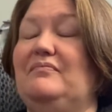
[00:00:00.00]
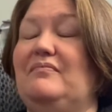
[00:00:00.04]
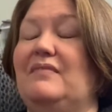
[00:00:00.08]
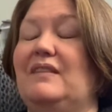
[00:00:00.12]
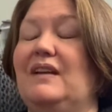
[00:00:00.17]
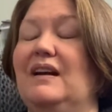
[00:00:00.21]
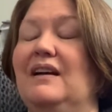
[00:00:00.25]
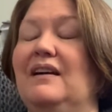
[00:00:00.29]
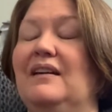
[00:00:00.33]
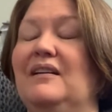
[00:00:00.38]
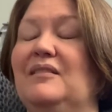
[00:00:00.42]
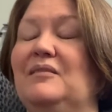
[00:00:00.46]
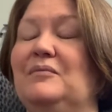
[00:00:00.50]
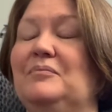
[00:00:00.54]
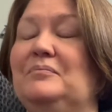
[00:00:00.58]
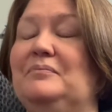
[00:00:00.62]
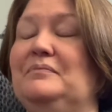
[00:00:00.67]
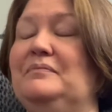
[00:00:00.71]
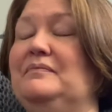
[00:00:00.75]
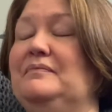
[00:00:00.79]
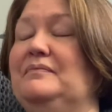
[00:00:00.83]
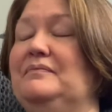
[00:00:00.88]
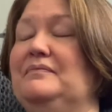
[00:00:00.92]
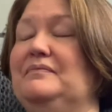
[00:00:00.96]

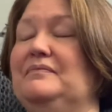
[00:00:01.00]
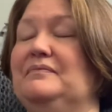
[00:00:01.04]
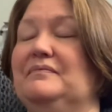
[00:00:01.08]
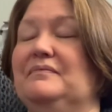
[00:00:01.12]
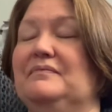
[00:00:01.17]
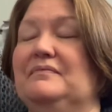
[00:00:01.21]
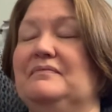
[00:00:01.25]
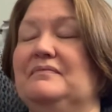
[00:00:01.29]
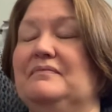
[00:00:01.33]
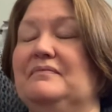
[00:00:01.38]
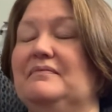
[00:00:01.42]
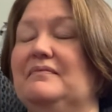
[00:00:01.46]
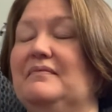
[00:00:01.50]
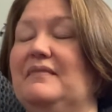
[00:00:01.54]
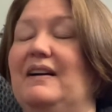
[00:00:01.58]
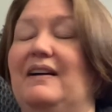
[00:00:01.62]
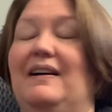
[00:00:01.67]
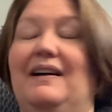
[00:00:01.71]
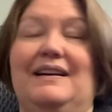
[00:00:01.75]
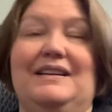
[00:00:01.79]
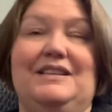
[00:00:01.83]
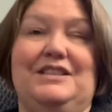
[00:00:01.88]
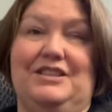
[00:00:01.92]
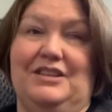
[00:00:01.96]

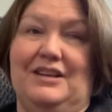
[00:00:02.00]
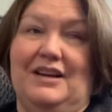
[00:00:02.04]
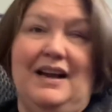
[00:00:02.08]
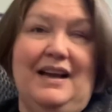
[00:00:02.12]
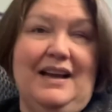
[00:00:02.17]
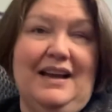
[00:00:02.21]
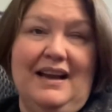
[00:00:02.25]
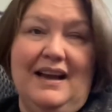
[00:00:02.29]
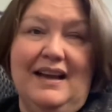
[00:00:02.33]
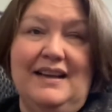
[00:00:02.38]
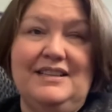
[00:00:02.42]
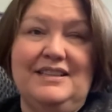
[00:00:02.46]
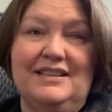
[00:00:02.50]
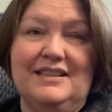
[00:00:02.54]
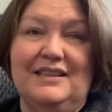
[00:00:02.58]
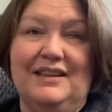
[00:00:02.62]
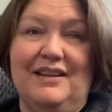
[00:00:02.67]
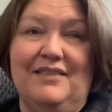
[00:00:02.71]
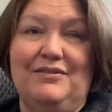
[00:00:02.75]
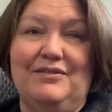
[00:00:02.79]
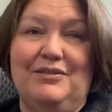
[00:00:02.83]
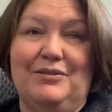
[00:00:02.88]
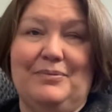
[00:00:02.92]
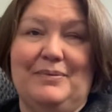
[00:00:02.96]
Gosh, I just
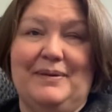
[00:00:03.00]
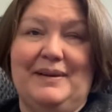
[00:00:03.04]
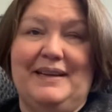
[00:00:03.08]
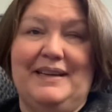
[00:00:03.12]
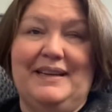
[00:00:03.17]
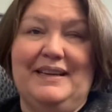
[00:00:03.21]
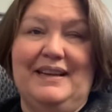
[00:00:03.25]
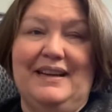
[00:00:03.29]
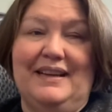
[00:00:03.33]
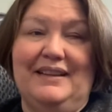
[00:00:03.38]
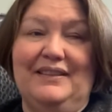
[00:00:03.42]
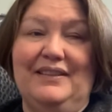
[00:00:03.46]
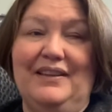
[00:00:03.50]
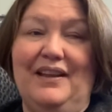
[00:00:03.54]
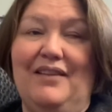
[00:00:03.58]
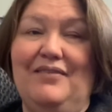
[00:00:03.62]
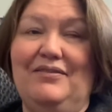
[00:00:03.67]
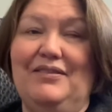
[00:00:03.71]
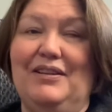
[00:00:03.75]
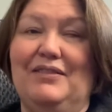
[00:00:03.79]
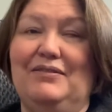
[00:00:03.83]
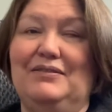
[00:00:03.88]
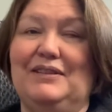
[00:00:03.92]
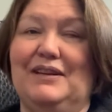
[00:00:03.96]
love to read. I love
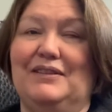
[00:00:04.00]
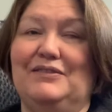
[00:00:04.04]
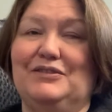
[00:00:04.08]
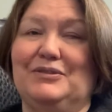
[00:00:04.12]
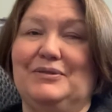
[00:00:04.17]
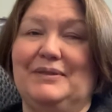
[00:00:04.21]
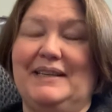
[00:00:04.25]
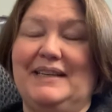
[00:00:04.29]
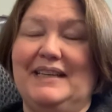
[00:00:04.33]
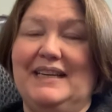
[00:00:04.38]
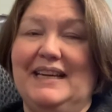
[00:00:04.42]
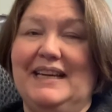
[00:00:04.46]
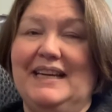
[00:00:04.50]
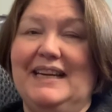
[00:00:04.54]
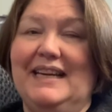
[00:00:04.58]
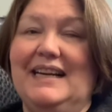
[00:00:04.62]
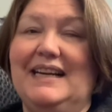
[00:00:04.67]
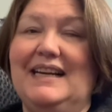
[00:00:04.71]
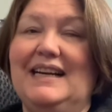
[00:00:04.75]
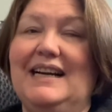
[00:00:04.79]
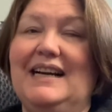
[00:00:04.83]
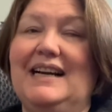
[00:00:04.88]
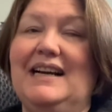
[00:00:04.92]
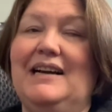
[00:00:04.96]
to read.
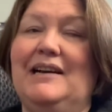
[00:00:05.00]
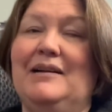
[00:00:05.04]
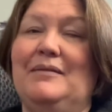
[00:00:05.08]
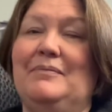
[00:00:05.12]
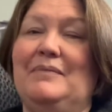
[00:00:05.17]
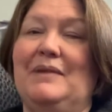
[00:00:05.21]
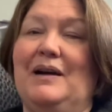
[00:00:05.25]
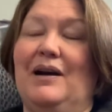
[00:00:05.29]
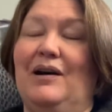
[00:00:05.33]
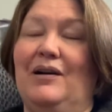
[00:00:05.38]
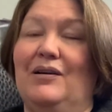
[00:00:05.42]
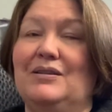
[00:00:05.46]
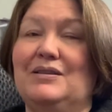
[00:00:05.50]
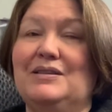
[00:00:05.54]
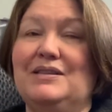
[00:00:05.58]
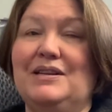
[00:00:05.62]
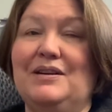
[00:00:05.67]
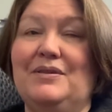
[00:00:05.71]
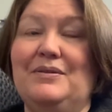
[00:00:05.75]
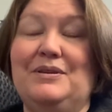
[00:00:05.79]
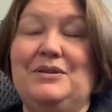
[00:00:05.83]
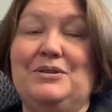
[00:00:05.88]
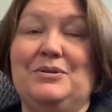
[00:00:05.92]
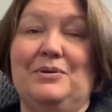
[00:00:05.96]
I
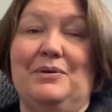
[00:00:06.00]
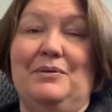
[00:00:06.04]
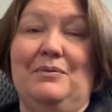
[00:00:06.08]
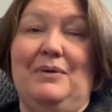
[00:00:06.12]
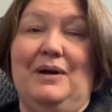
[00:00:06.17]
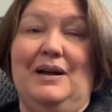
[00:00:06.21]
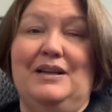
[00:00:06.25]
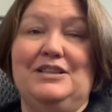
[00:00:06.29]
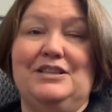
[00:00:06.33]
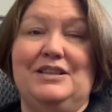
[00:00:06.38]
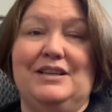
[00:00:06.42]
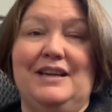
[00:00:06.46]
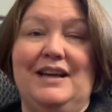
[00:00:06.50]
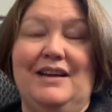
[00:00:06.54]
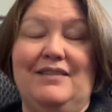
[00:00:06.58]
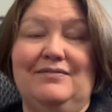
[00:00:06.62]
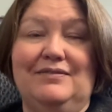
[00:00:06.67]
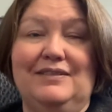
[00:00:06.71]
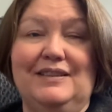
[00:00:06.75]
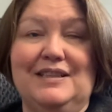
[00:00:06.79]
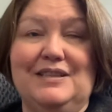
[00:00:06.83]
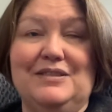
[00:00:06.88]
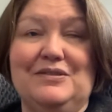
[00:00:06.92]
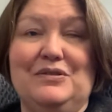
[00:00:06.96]
also enjoy watching
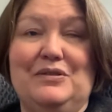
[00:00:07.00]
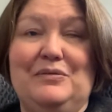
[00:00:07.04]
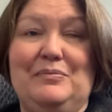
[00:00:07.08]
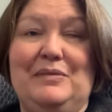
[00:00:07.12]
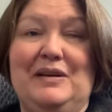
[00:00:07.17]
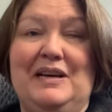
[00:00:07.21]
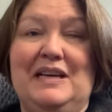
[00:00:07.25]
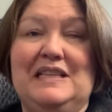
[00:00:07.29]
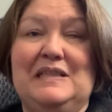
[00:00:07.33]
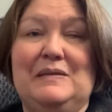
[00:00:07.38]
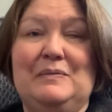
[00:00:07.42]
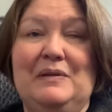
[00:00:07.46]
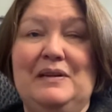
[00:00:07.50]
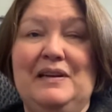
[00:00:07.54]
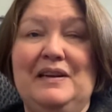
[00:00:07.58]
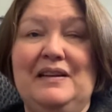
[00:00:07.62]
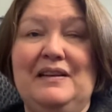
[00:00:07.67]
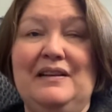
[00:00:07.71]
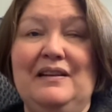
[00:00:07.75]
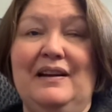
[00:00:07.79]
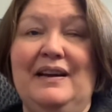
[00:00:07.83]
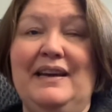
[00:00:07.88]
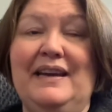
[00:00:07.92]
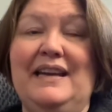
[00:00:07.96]
Netflix with my husband at
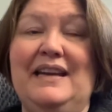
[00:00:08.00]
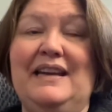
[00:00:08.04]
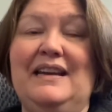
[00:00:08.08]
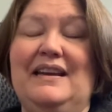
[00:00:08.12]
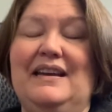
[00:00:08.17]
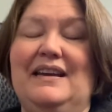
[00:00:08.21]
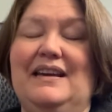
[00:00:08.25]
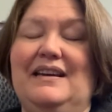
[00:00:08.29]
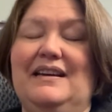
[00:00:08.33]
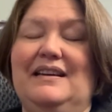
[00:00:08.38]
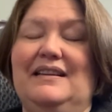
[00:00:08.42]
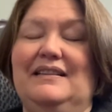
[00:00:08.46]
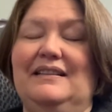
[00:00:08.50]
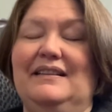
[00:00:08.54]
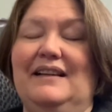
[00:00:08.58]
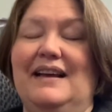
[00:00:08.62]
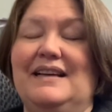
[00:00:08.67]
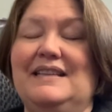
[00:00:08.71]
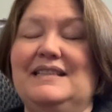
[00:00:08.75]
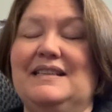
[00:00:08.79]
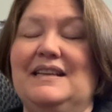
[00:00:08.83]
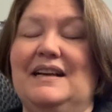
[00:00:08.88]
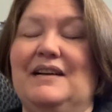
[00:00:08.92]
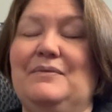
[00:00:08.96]
night.
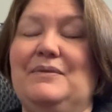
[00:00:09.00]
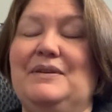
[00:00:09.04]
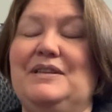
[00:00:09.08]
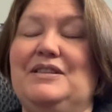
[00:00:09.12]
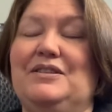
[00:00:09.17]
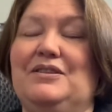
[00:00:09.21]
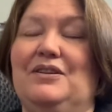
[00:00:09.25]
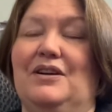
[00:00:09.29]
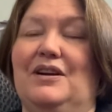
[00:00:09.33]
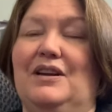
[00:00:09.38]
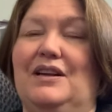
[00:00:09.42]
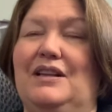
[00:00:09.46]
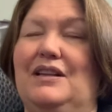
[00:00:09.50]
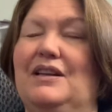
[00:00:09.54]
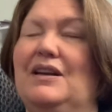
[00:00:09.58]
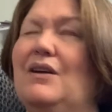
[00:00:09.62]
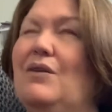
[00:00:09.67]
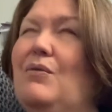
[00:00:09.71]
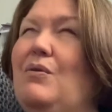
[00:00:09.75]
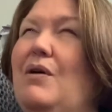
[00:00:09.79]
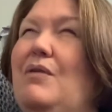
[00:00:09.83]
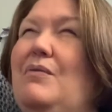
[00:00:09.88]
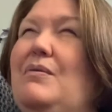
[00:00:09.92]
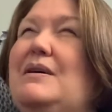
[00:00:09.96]
Last night we started,
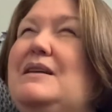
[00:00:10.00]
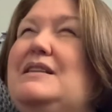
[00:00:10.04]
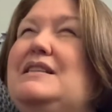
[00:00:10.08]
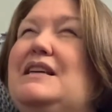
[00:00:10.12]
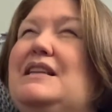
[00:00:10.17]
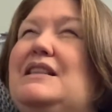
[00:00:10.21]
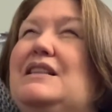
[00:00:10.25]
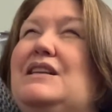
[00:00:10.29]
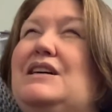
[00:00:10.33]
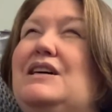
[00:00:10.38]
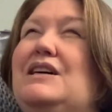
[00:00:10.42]
what was it?